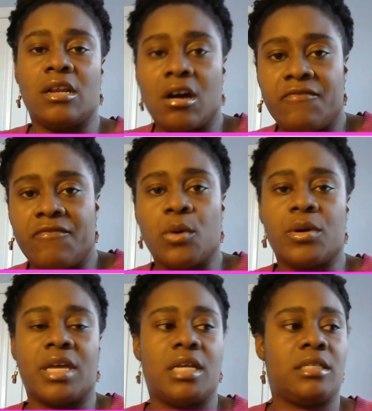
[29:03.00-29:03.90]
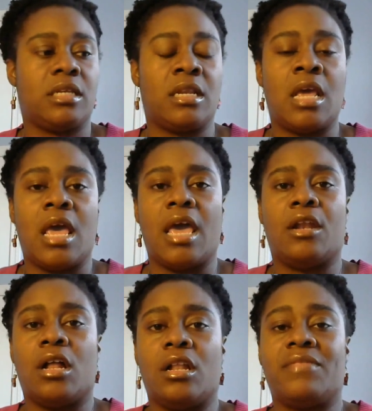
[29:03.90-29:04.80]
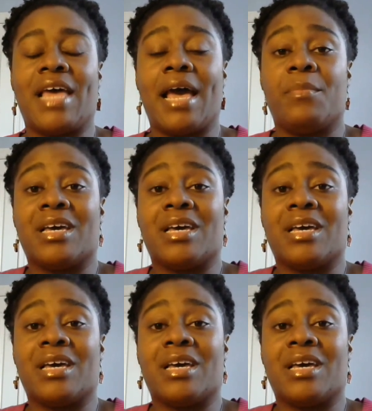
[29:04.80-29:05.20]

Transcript: off focus and all of that,